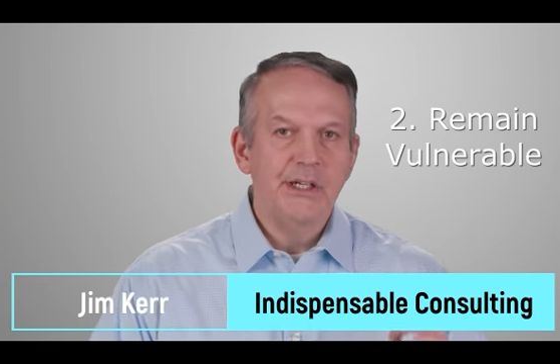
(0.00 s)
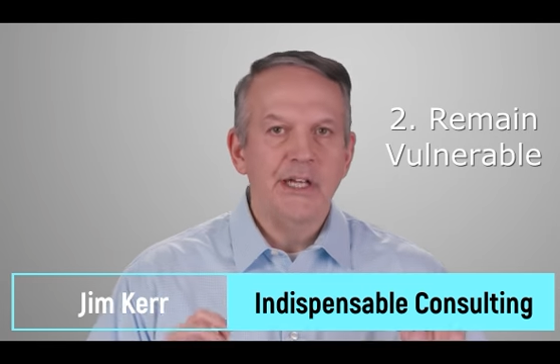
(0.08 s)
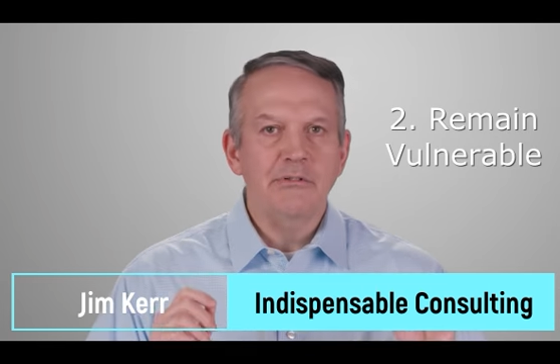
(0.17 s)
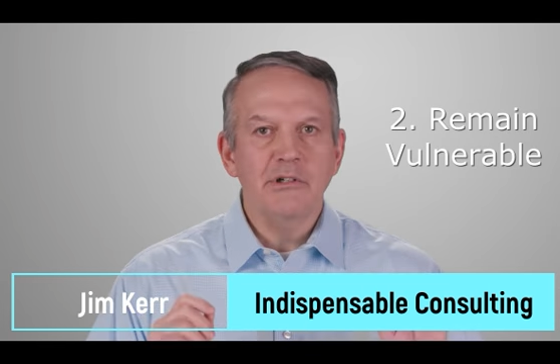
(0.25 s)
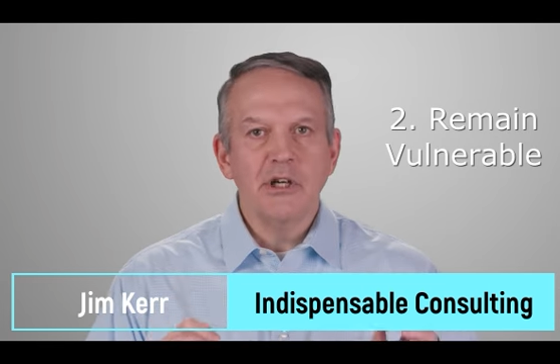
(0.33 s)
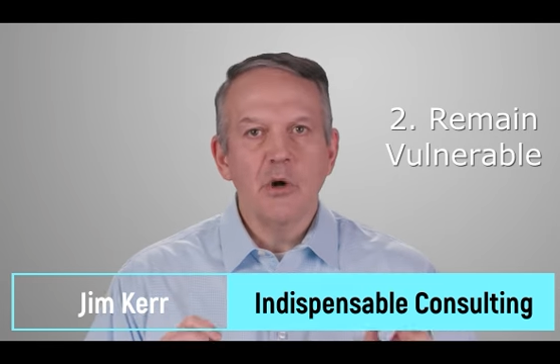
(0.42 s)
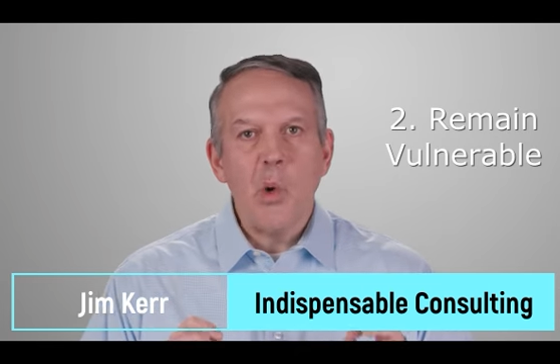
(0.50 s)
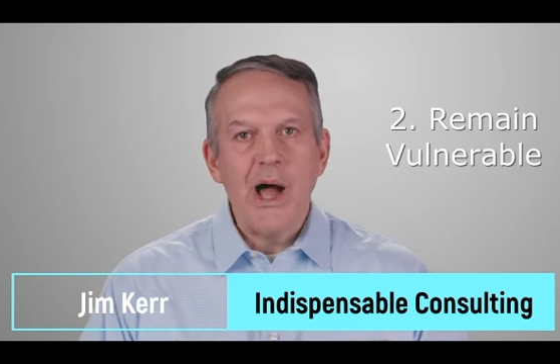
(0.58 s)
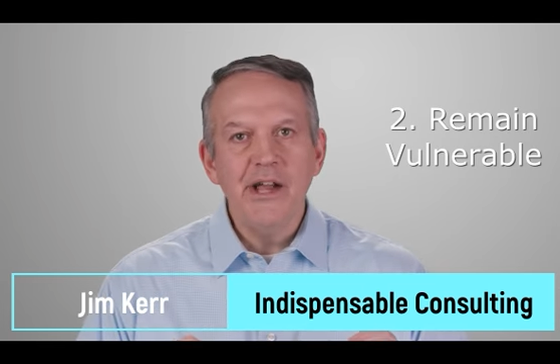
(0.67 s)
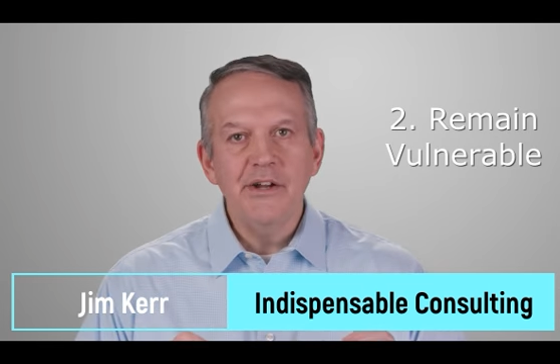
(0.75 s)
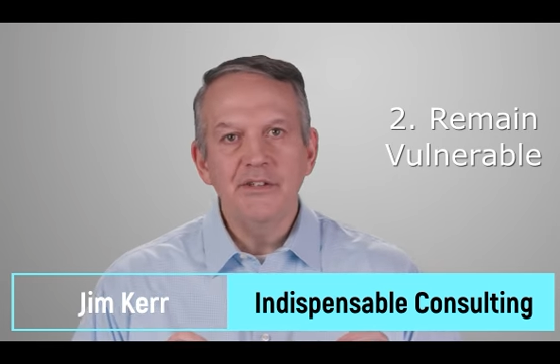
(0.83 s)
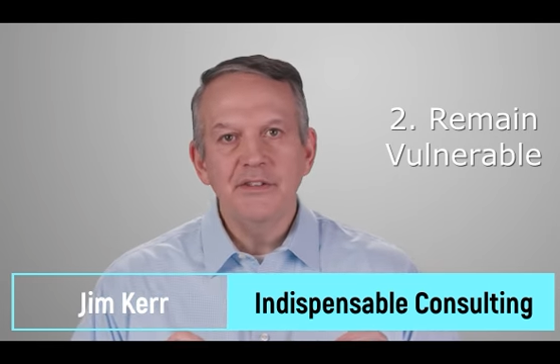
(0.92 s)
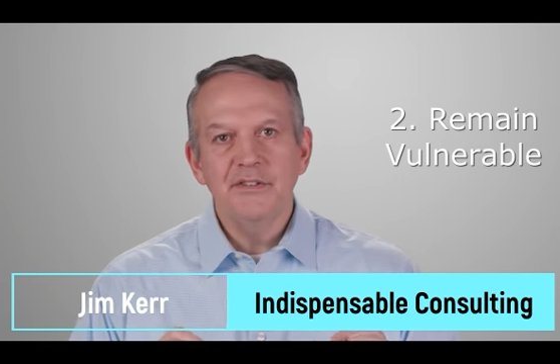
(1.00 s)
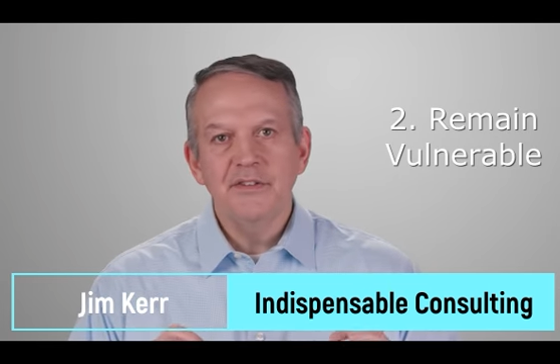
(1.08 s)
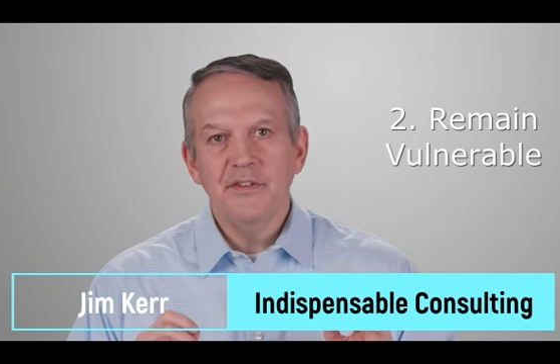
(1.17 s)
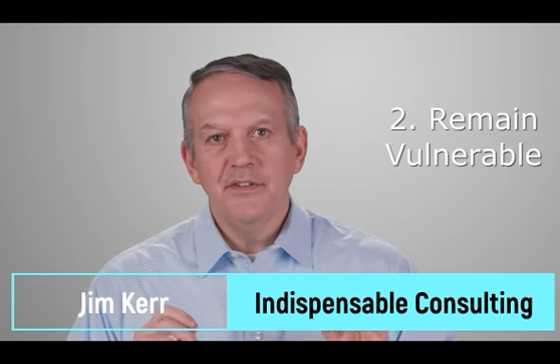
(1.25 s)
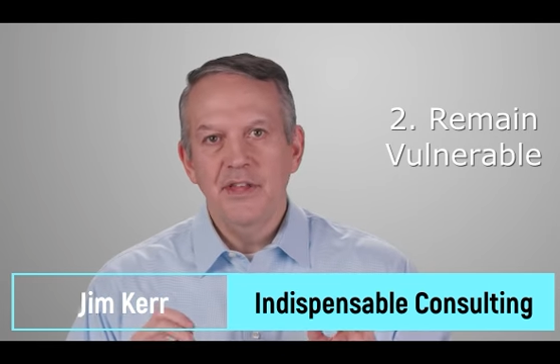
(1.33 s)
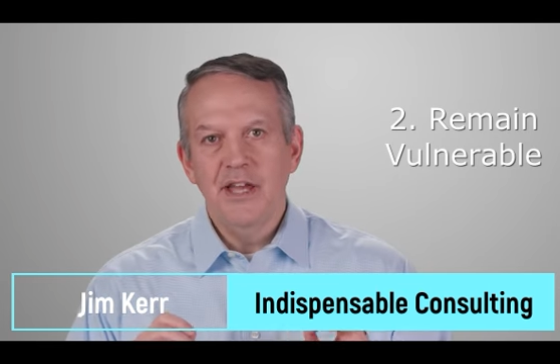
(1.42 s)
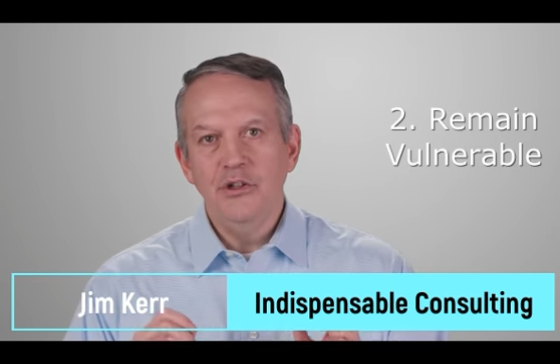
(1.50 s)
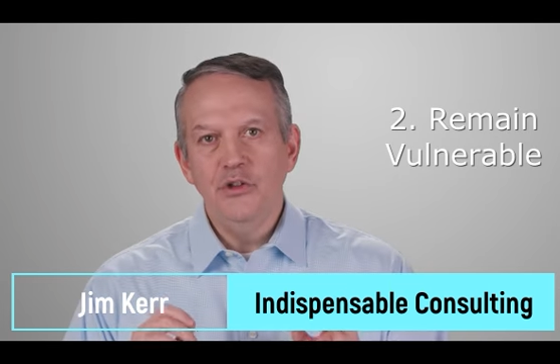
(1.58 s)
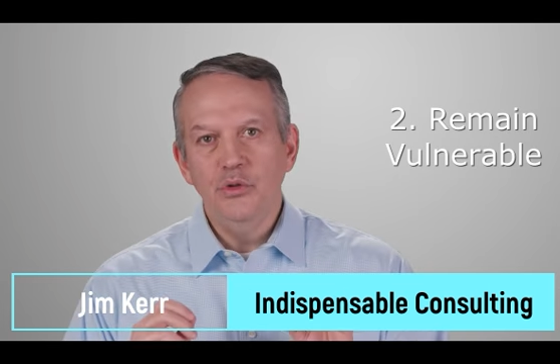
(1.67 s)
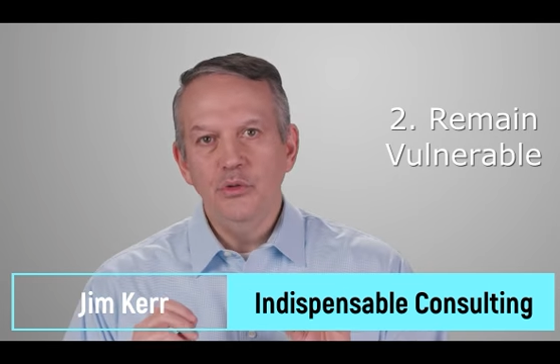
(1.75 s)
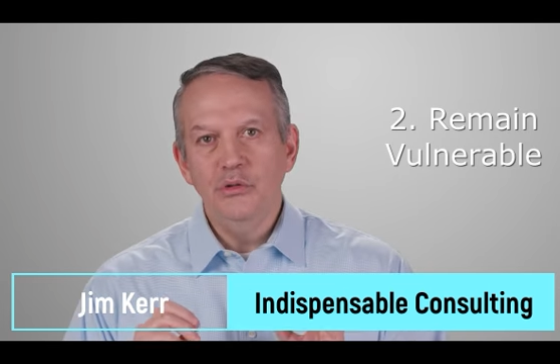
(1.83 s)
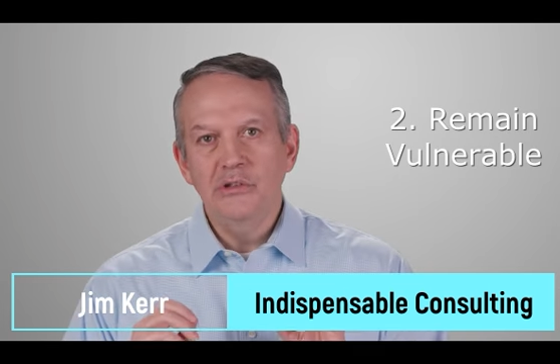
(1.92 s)
It requires that
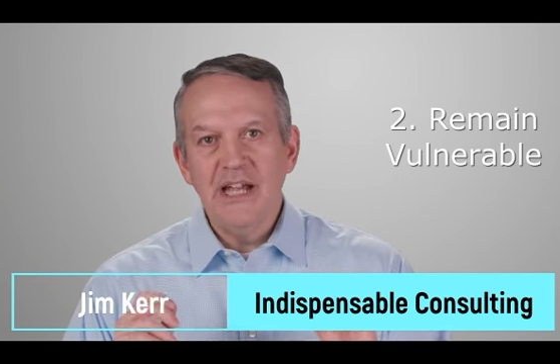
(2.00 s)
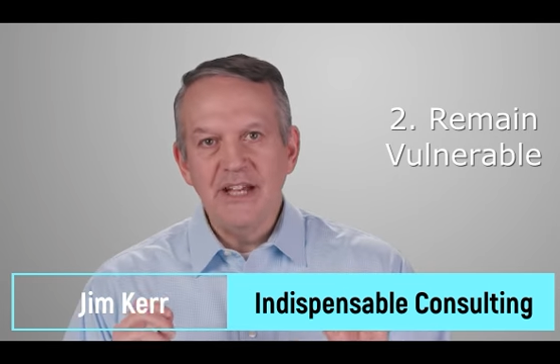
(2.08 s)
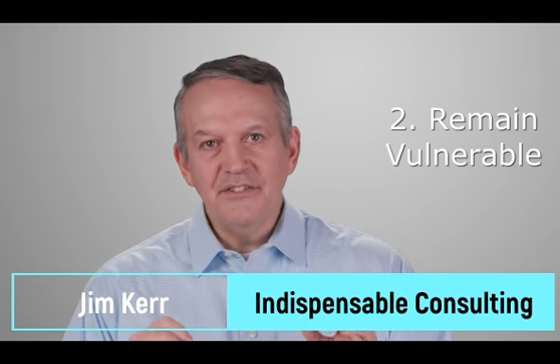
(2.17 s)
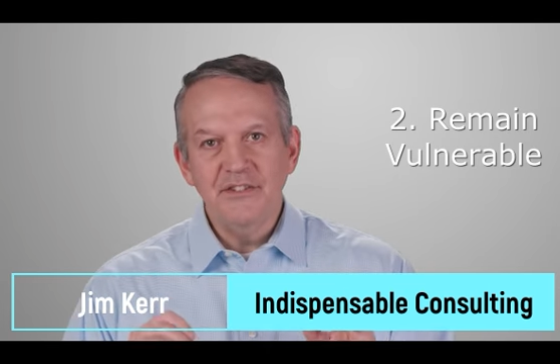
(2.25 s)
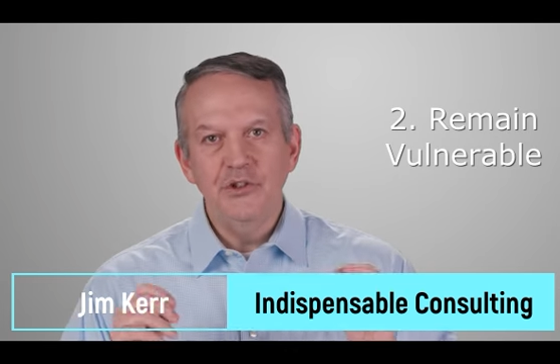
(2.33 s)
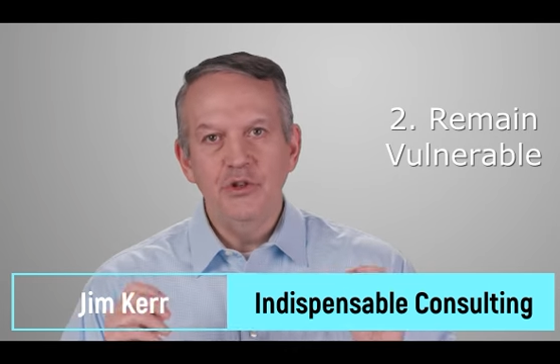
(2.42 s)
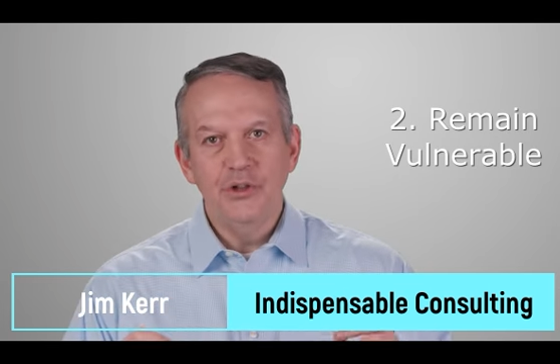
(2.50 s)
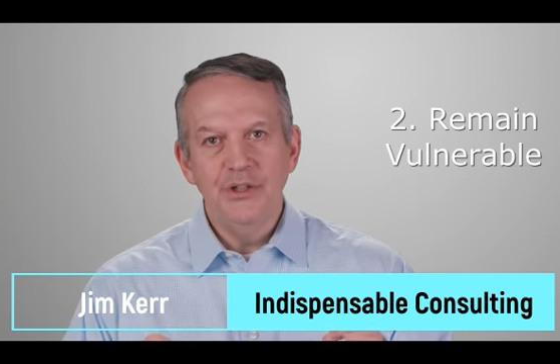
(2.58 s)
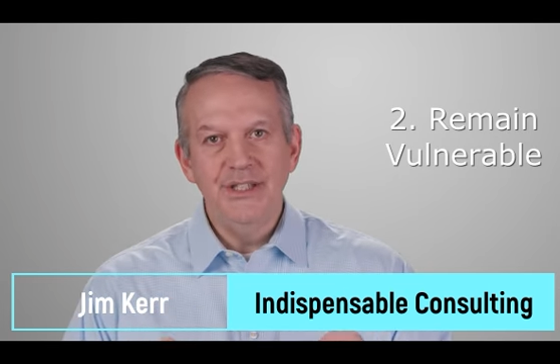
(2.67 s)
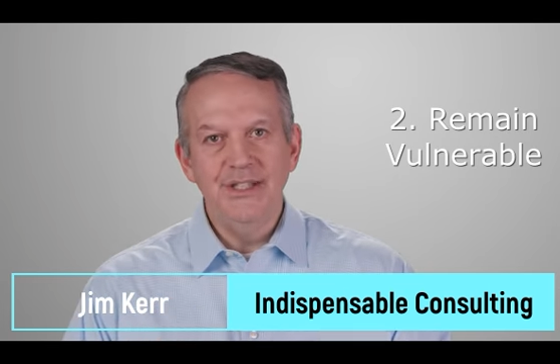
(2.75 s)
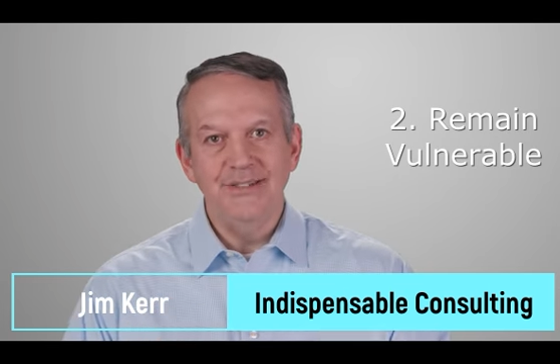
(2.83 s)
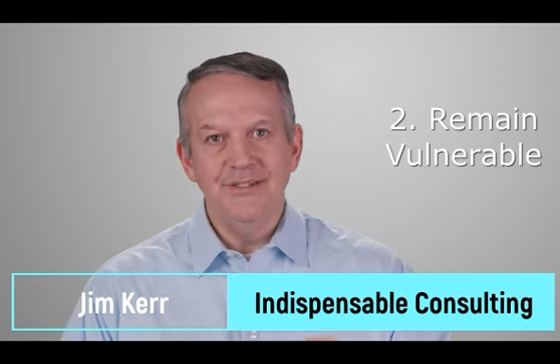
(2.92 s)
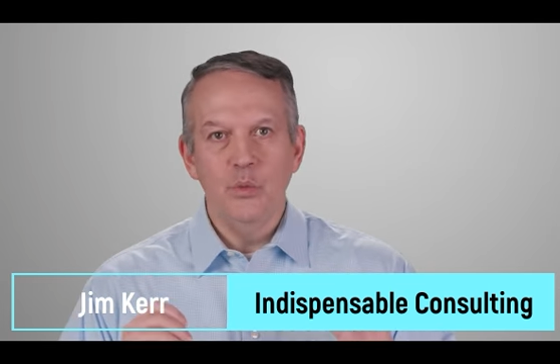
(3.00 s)
you lessen your need